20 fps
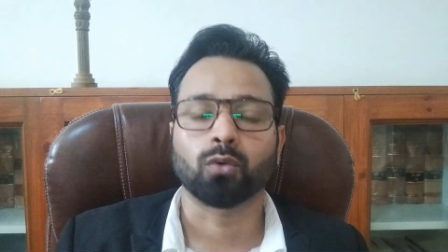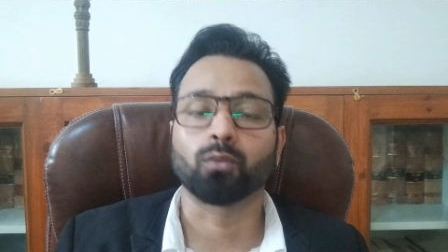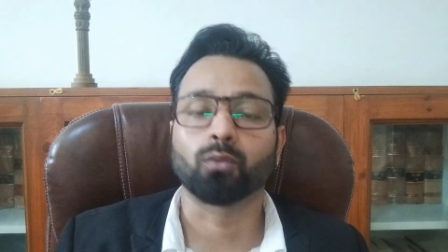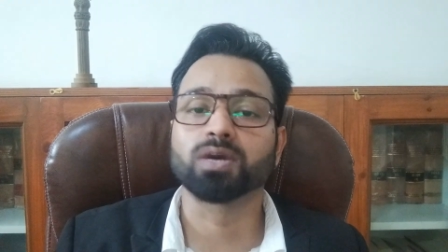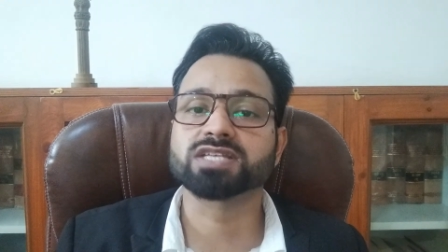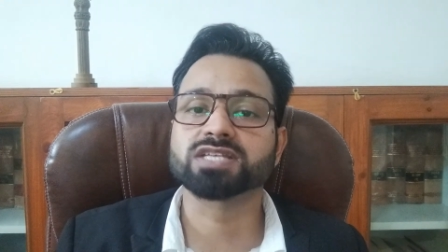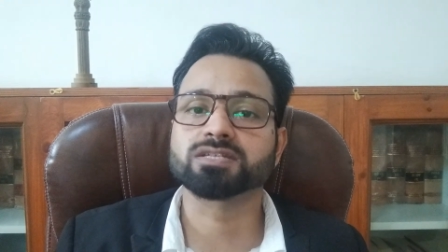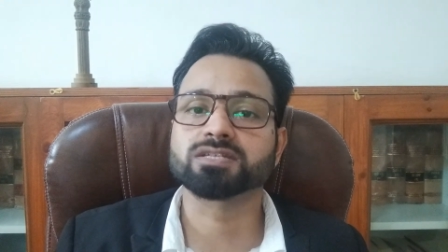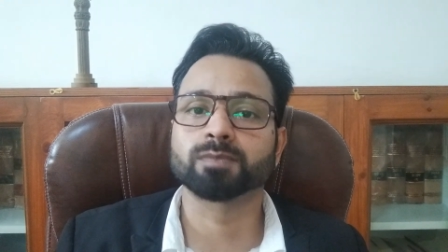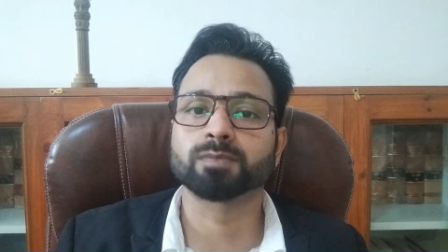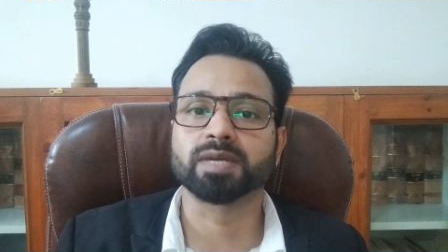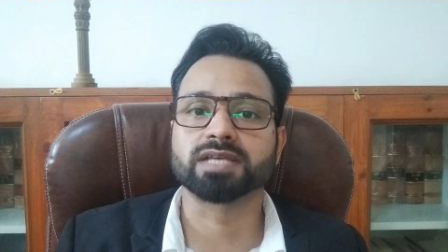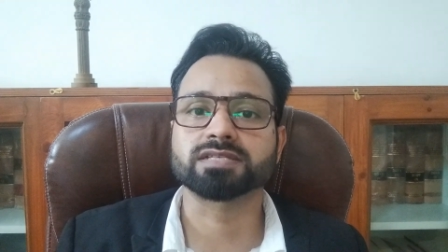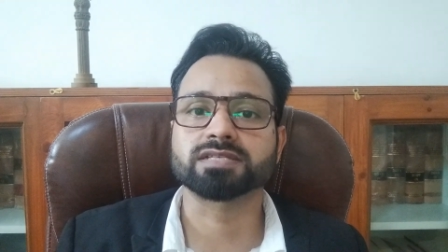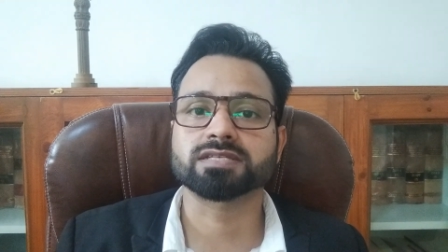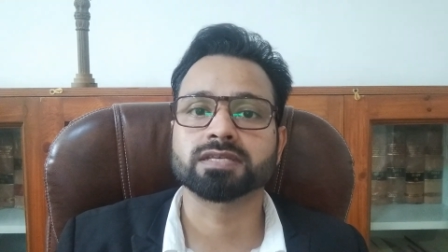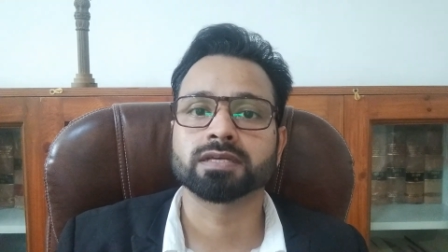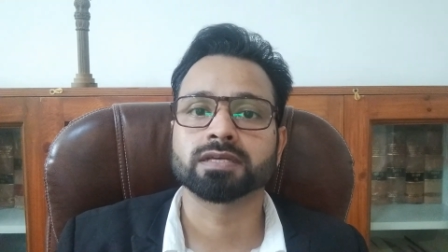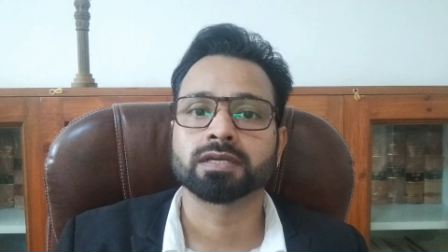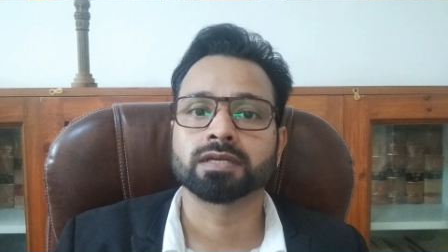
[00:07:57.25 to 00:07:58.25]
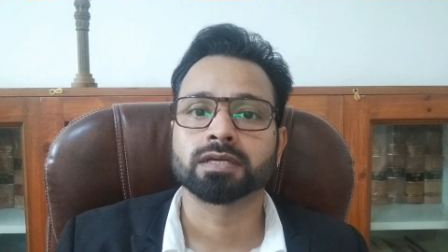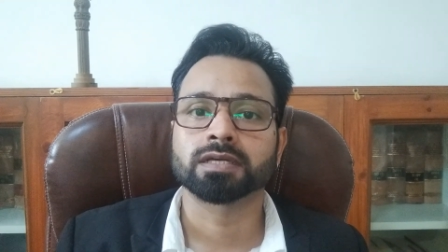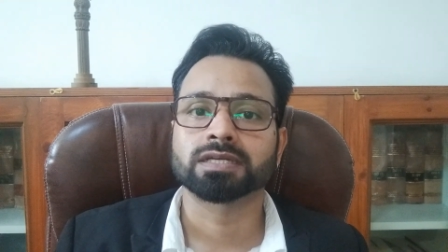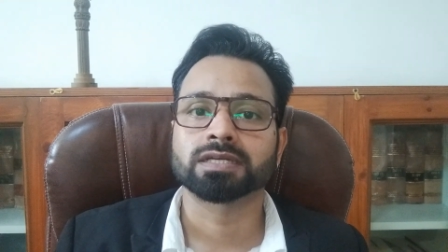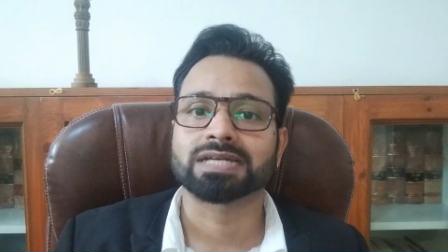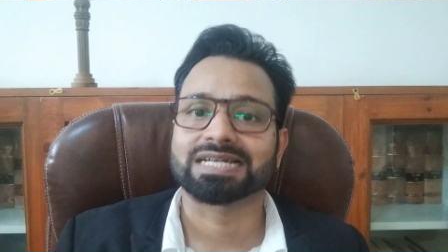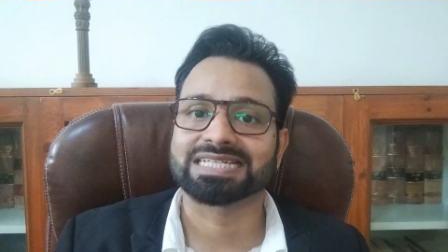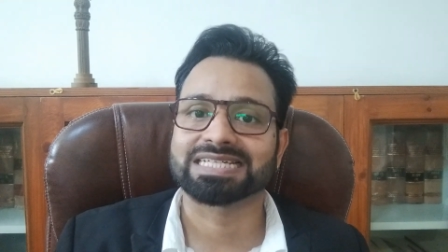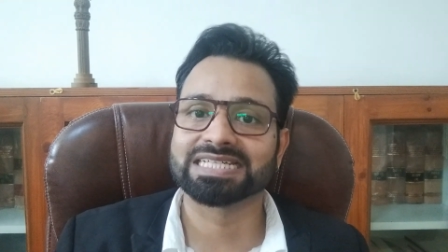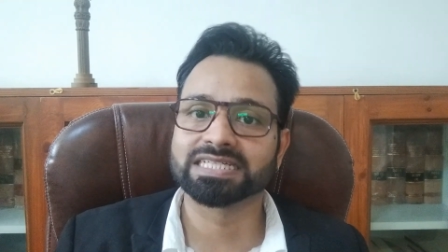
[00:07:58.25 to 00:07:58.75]
which means
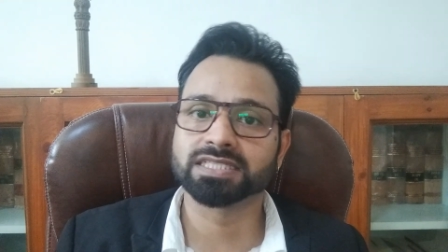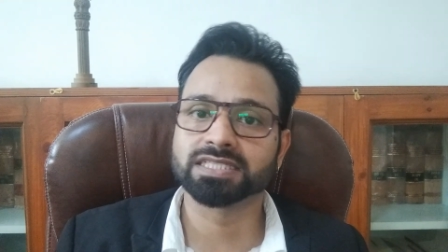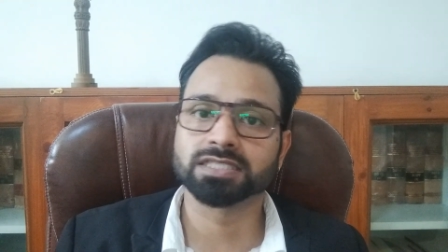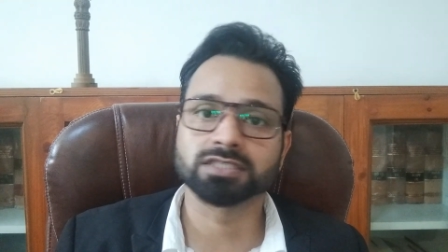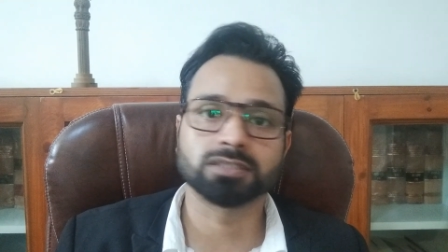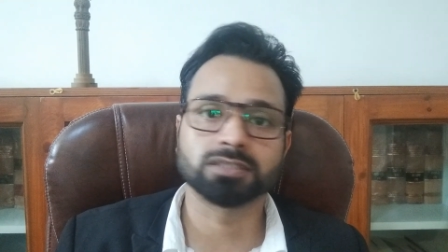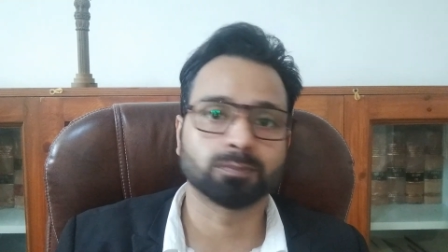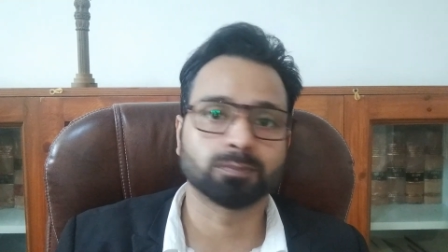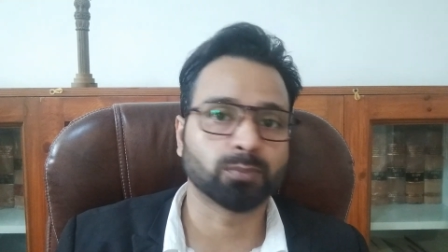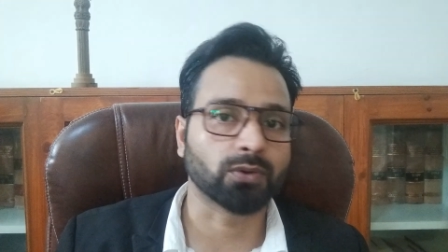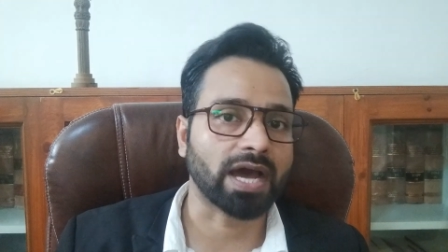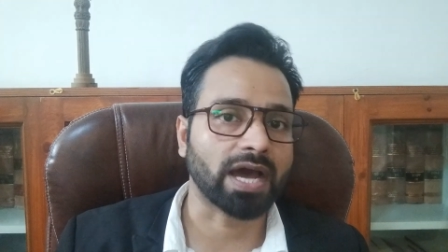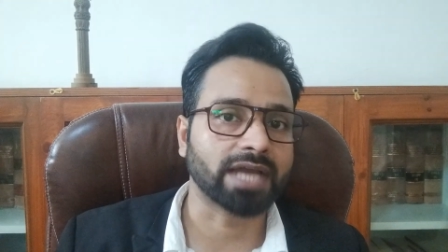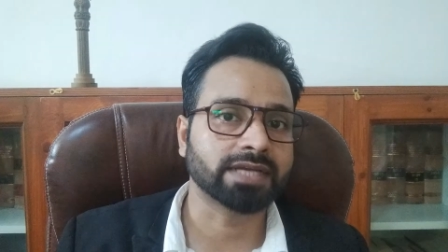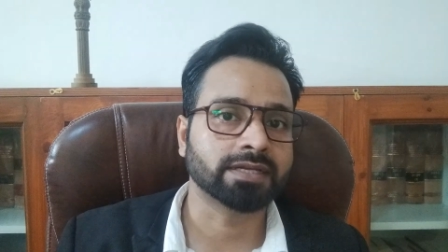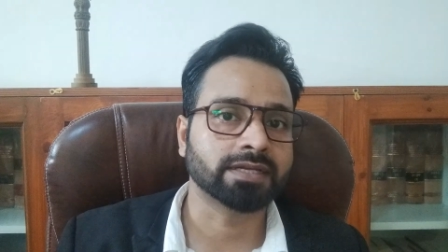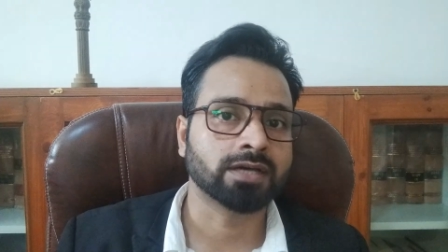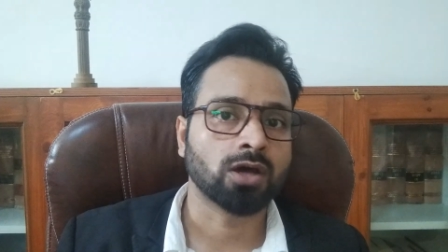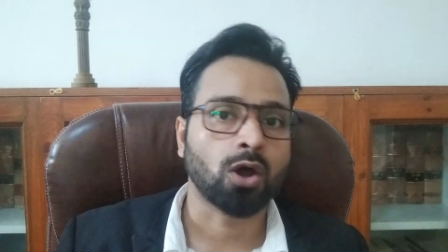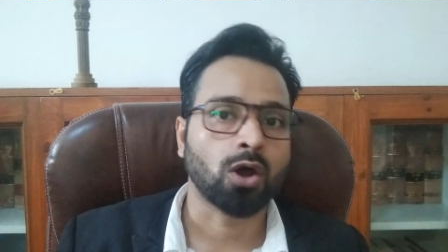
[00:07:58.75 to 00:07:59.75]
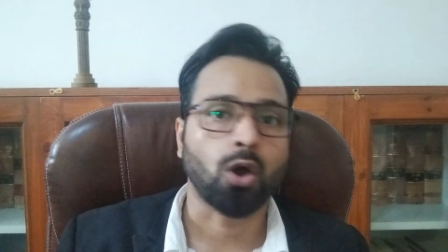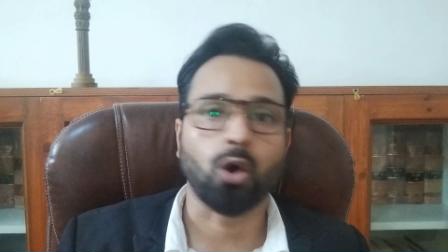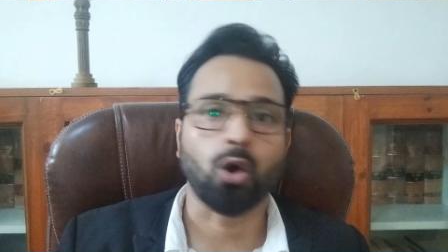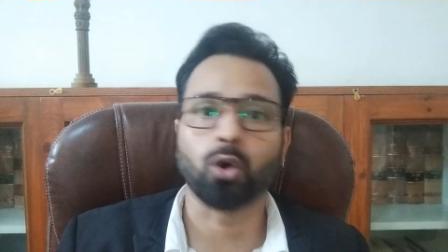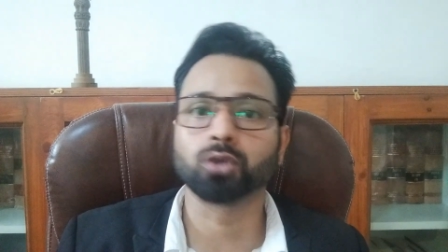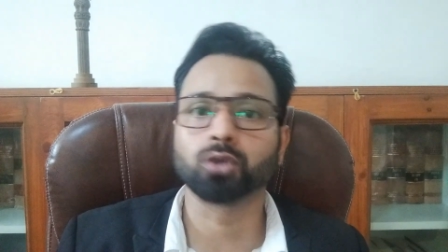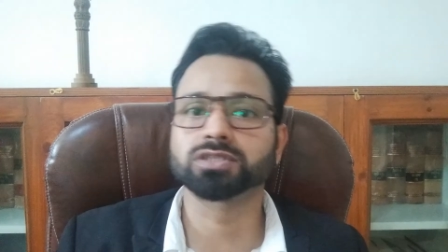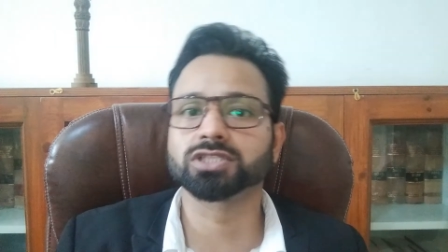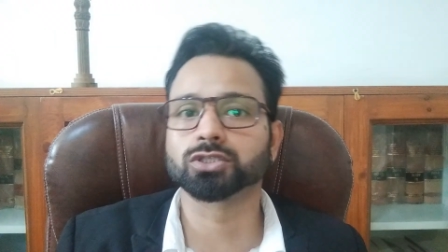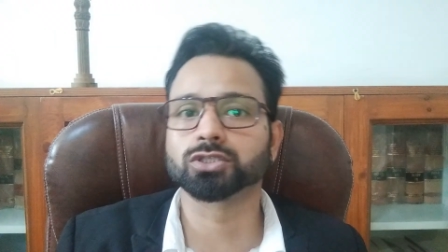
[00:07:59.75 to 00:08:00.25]
either the bride
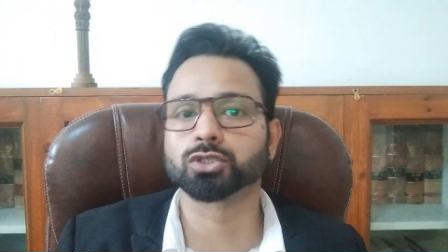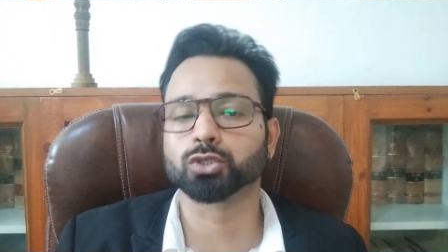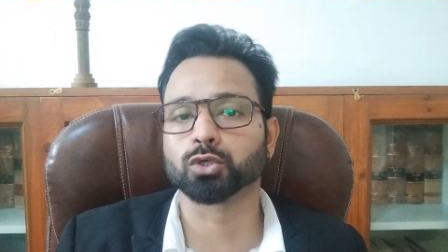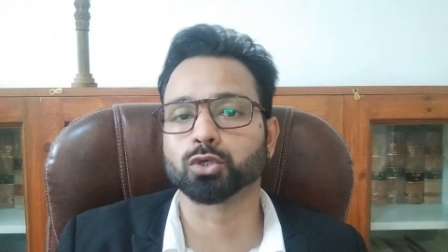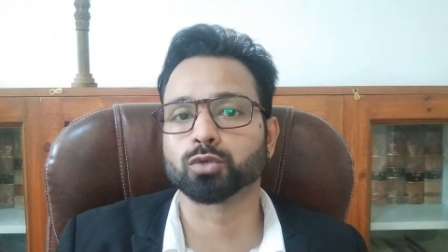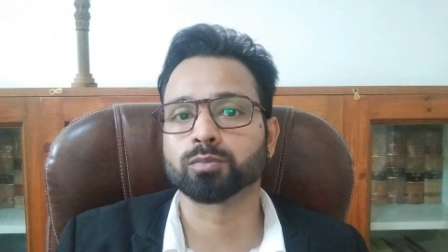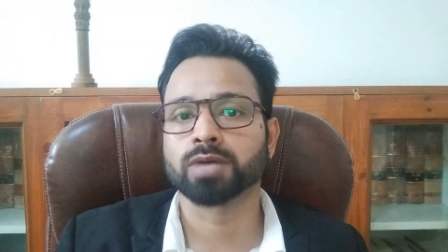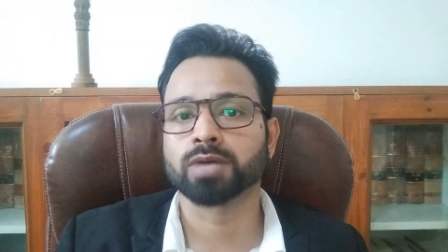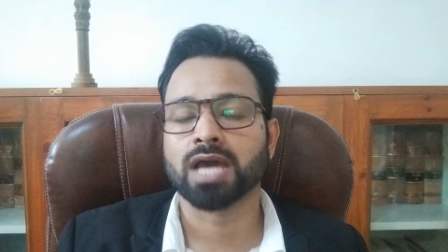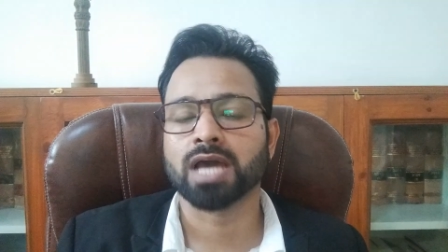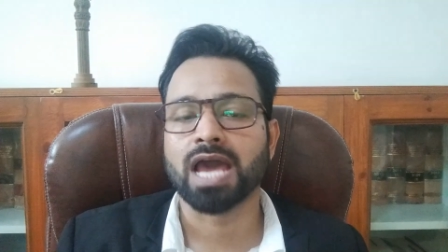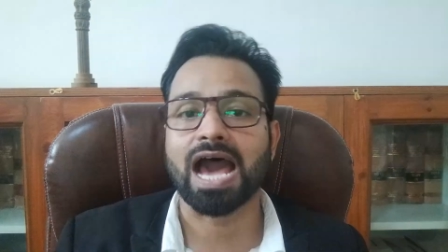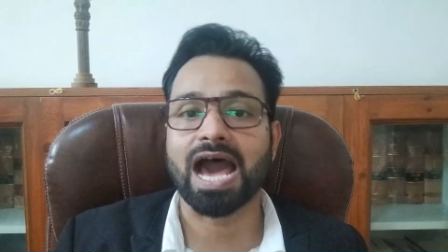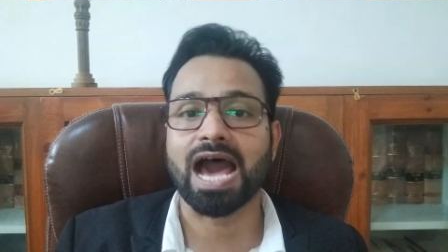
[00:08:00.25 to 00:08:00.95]
or the groom